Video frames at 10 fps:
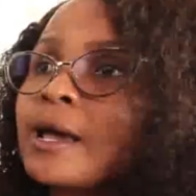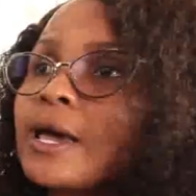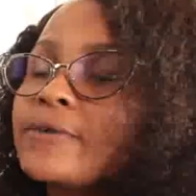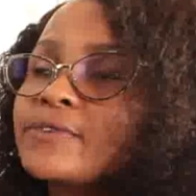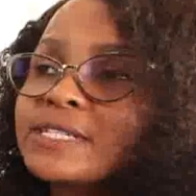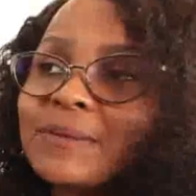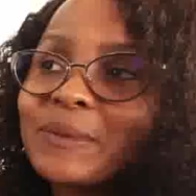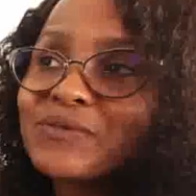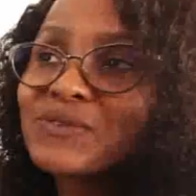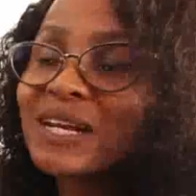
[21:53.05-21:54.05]
Every time
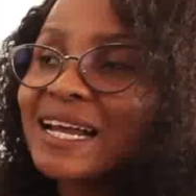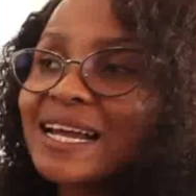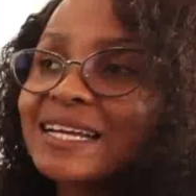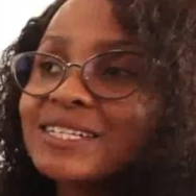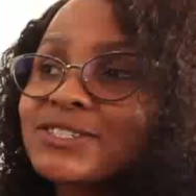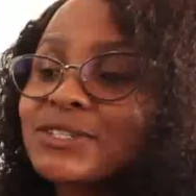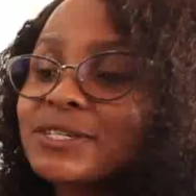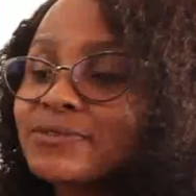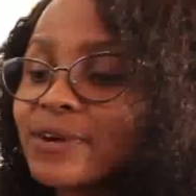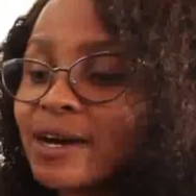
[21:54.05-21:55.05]
I feel like I need to
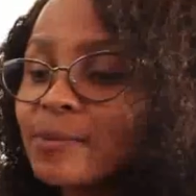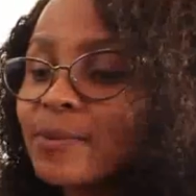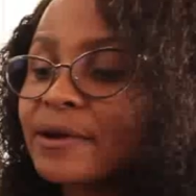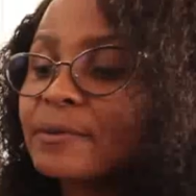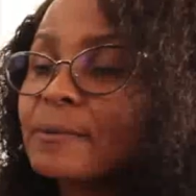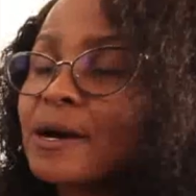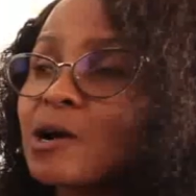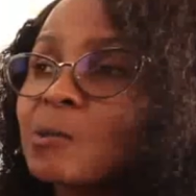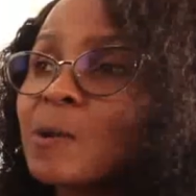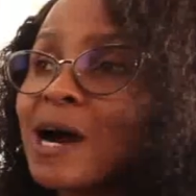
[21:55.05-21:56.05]
give up, I remember
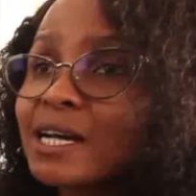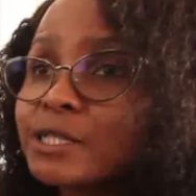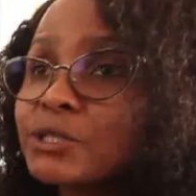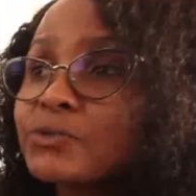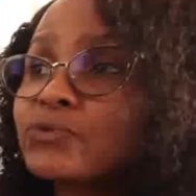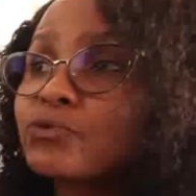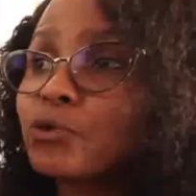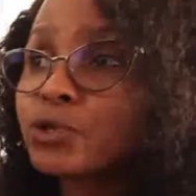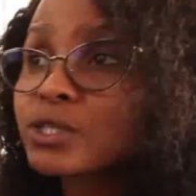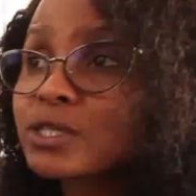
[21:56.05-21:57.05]
how hard she
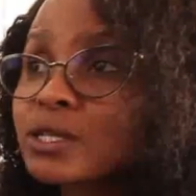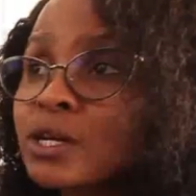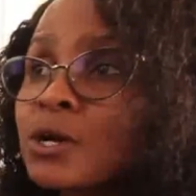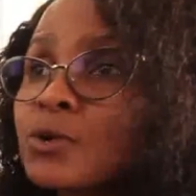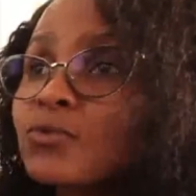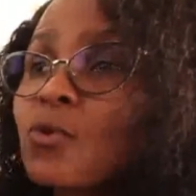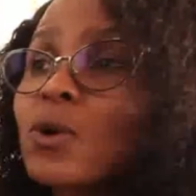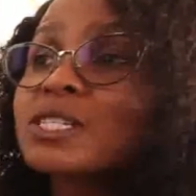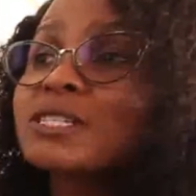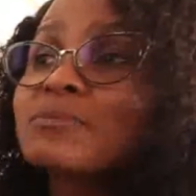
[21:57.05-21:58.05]
fought for
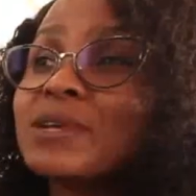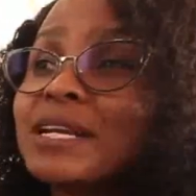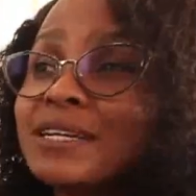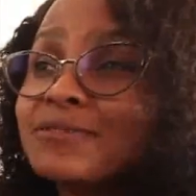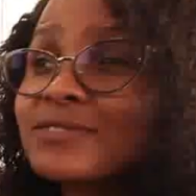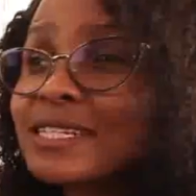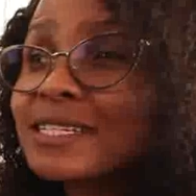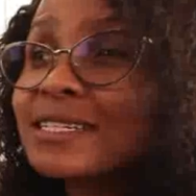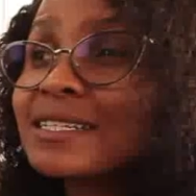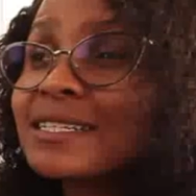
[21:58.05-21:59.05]
what she believed
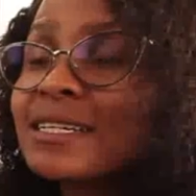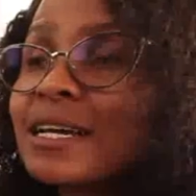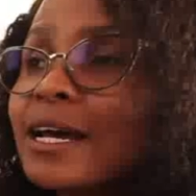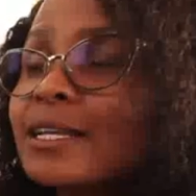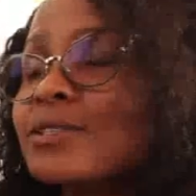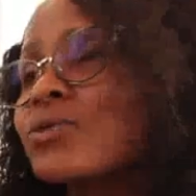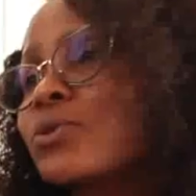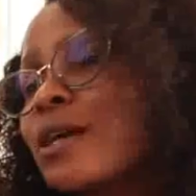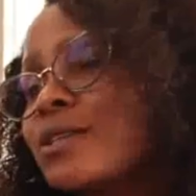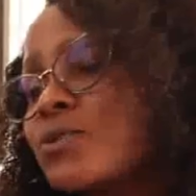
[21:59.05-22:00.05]
in, and so
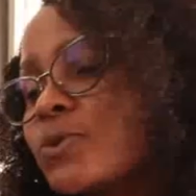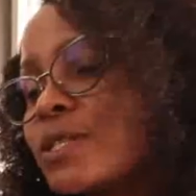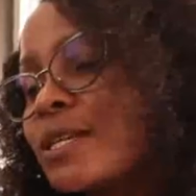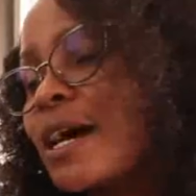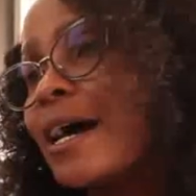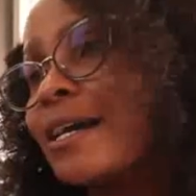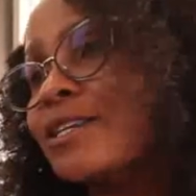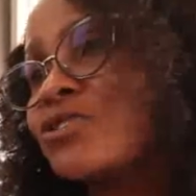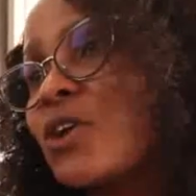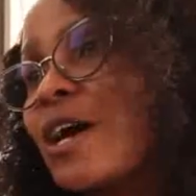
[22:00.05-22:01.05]
that's what I
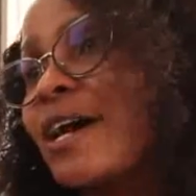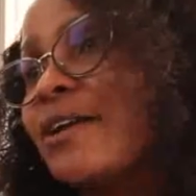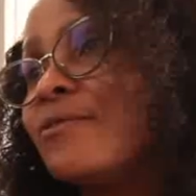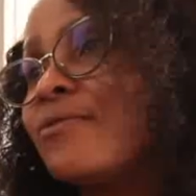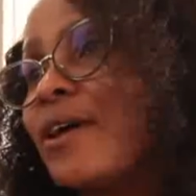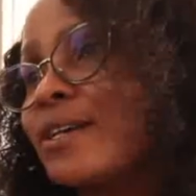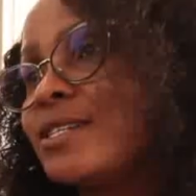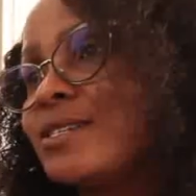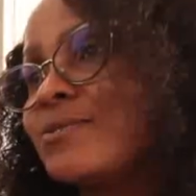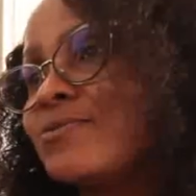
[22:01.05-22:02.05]
try and fight
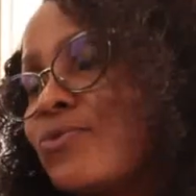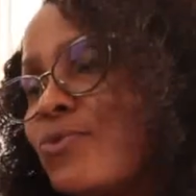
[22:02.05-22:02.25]
for.